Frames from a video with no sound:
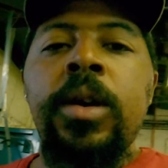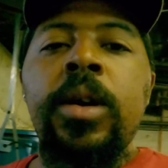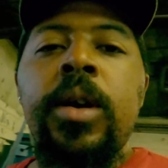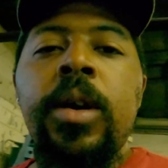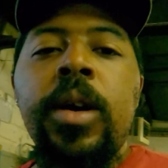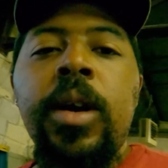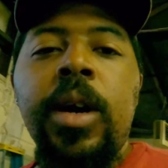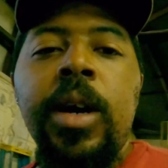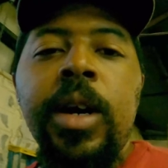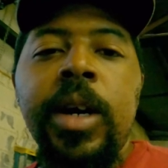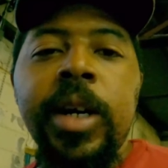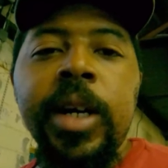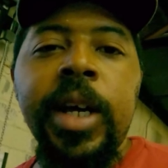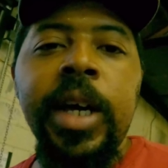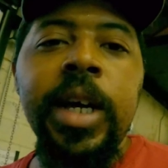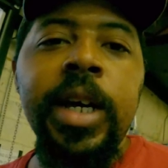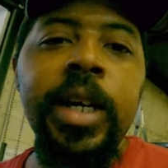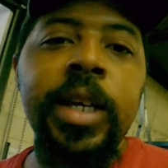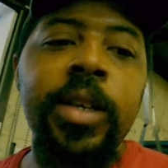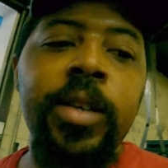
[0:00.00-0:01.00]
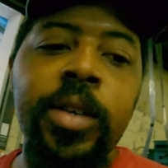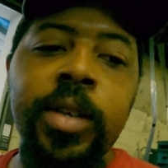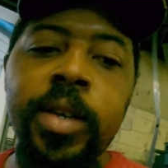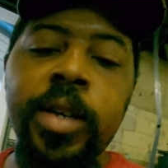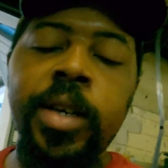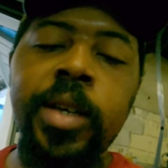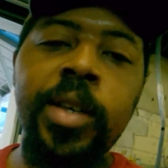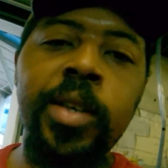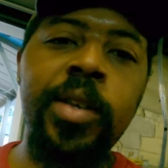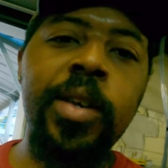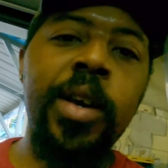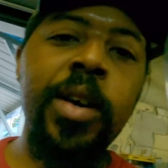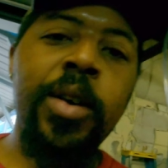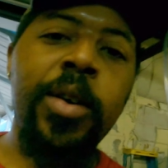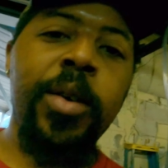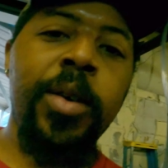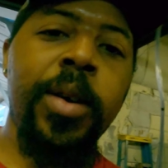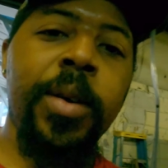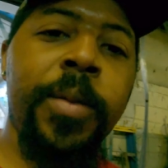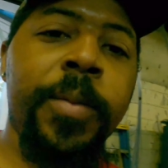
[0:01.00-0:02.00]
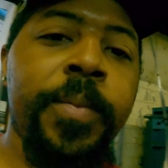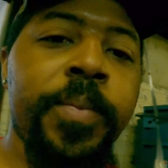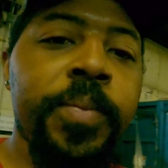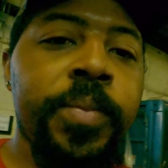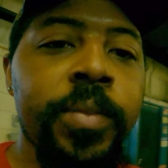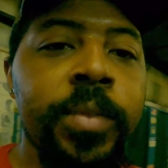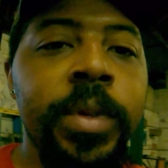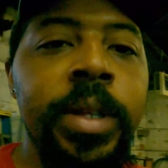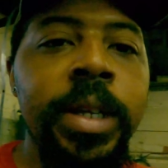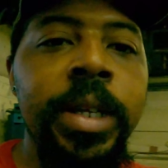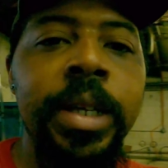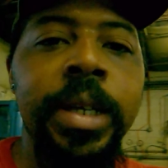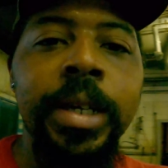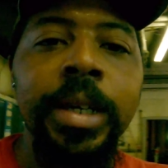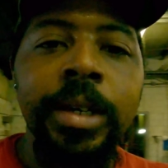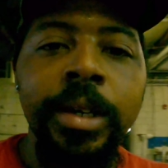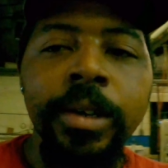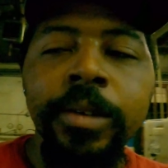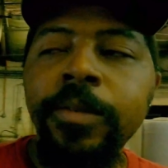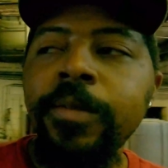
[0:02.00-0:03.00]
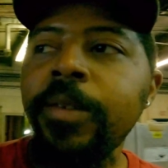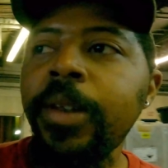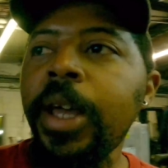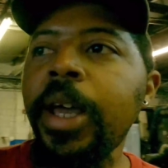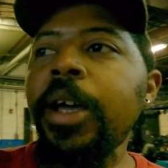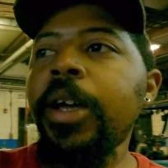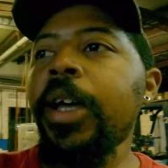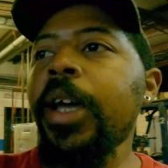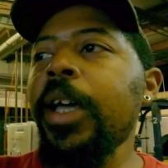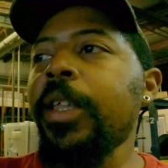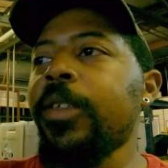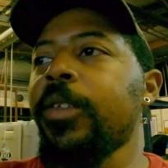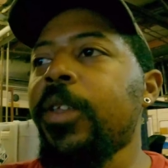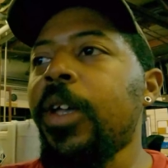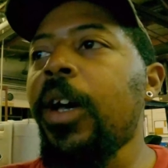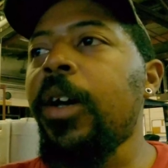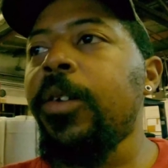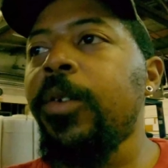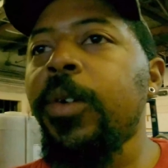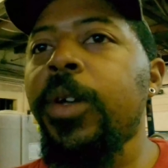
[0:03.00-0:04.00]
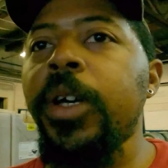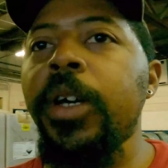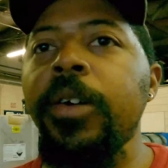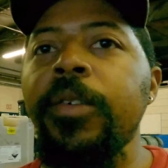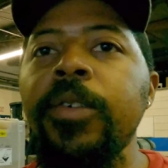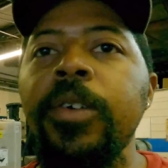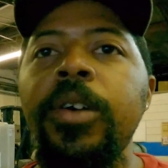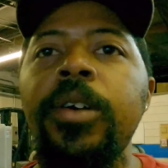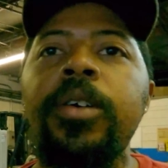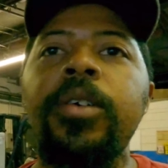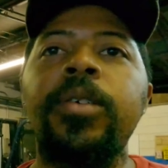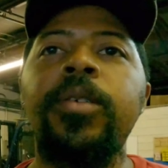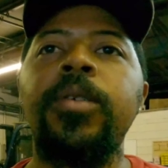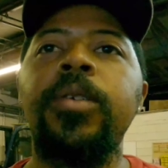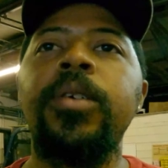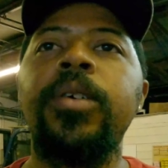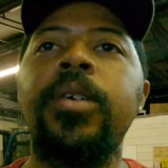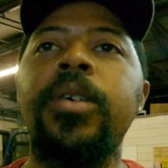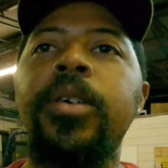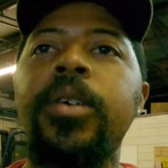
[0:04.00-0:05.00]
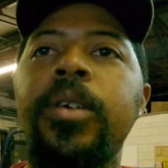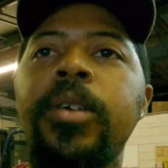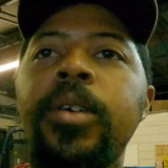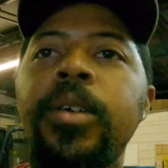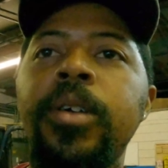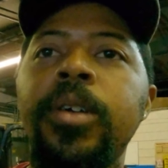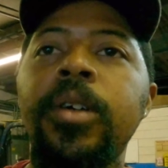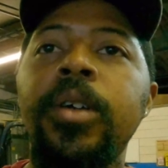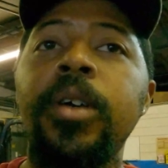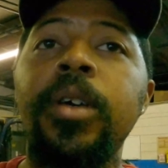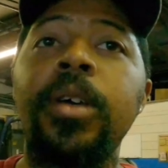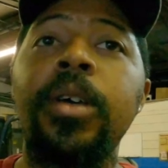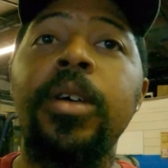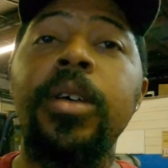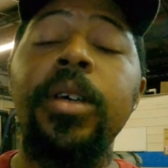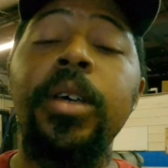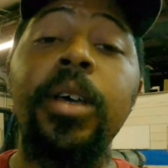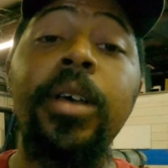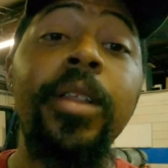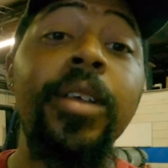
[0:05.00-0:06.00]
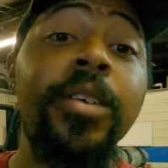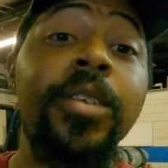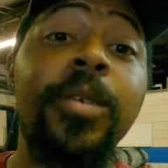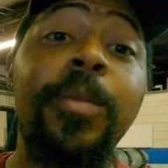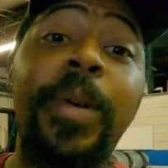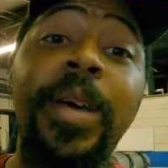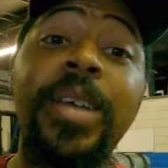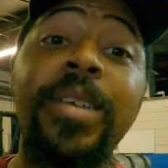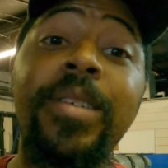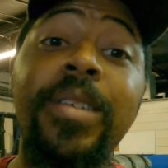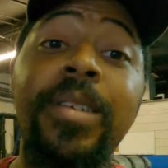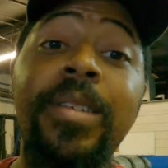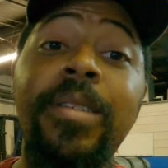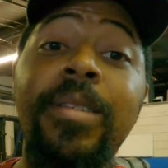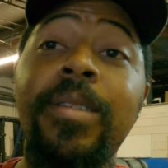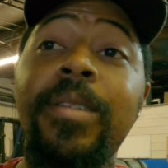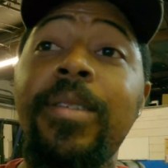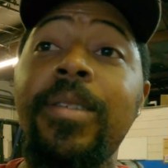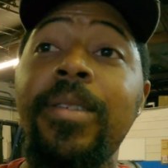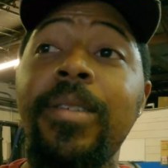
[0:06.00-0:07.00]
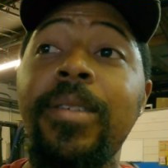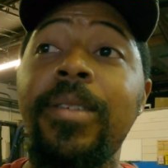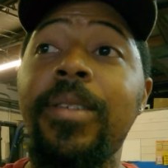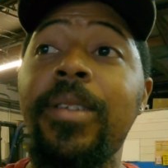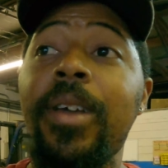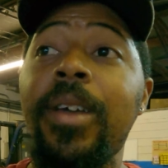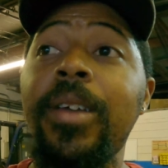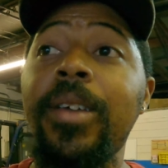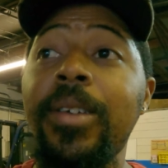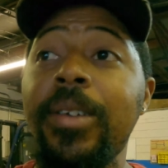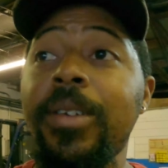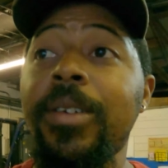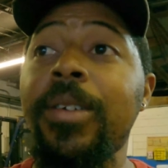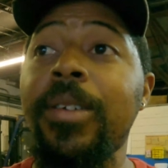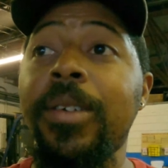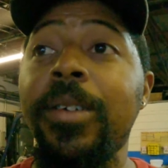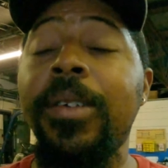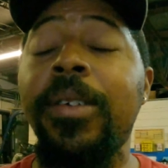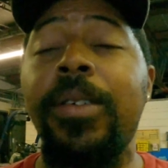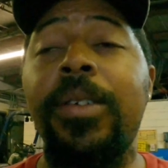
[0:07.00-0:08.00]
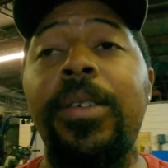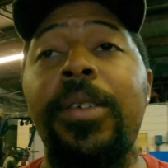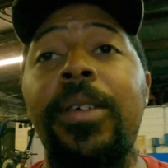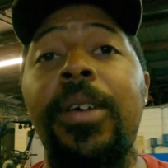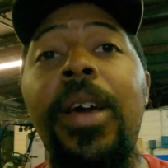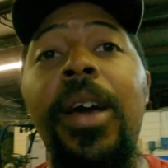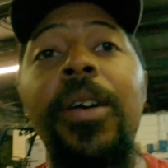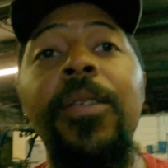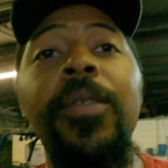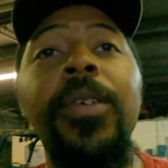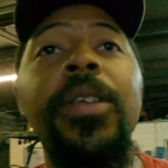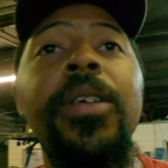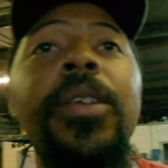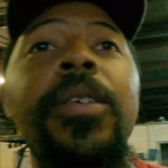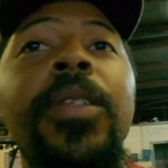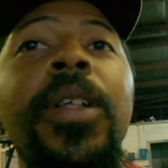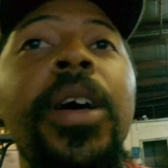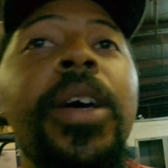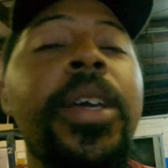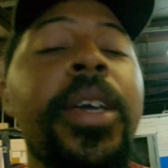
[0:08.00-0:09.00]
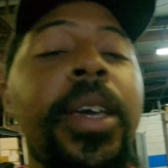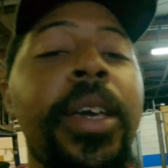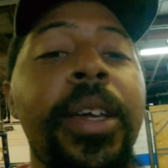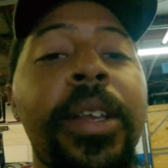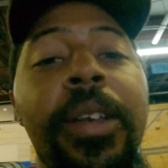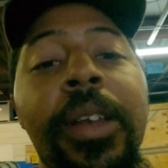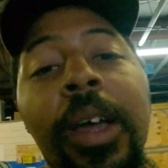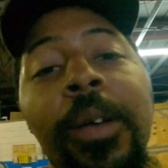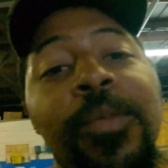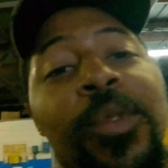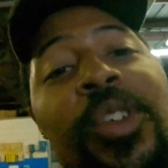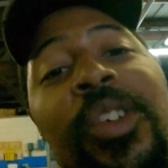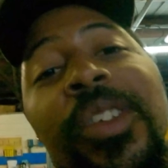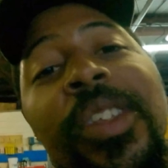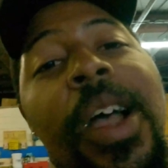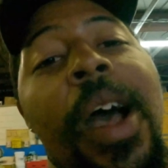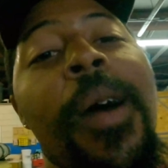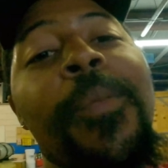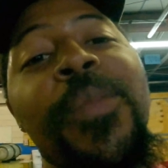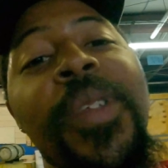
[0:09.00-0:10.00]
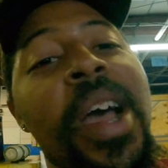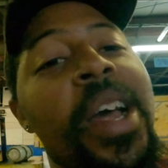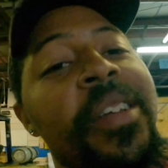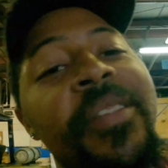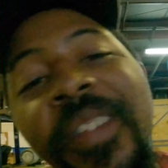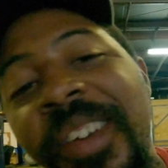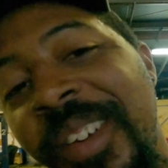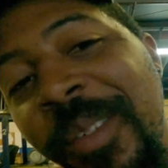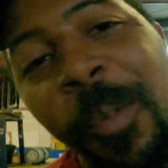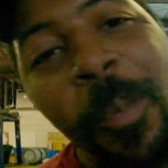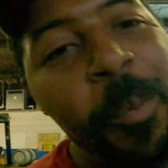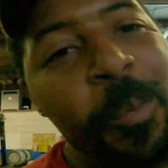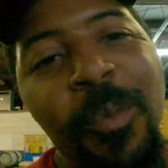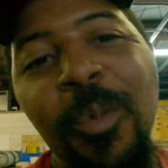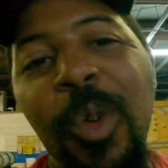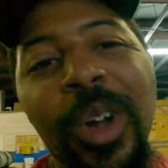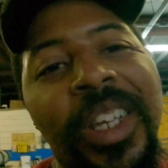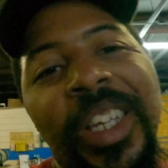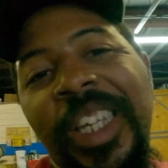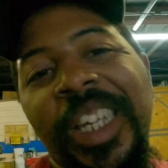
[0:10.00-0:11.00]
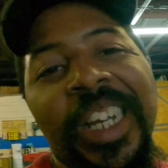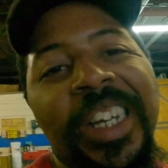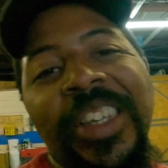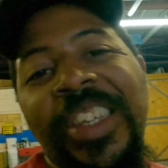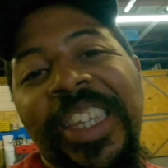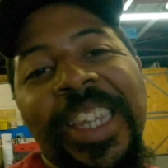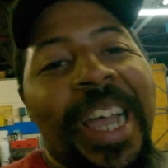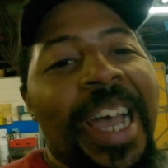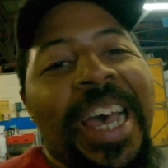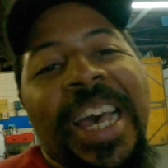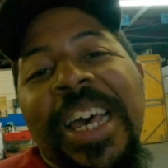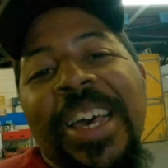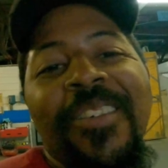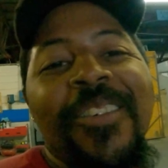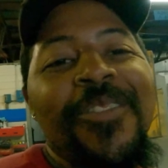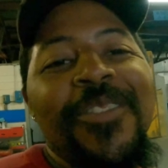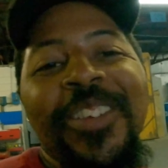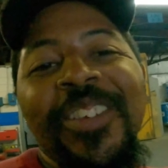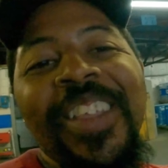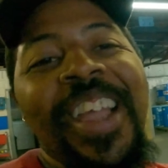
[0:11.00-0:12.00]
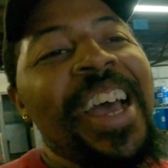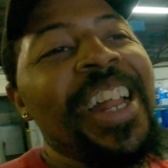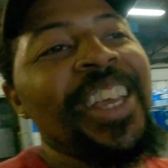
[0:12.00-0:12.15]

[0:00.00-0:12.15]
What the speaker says: All right, guys, so now I got the tonneau cover on. Looks amazing. Like, I really do like it, and I'm not even gonna waste y'all's time. I'm just not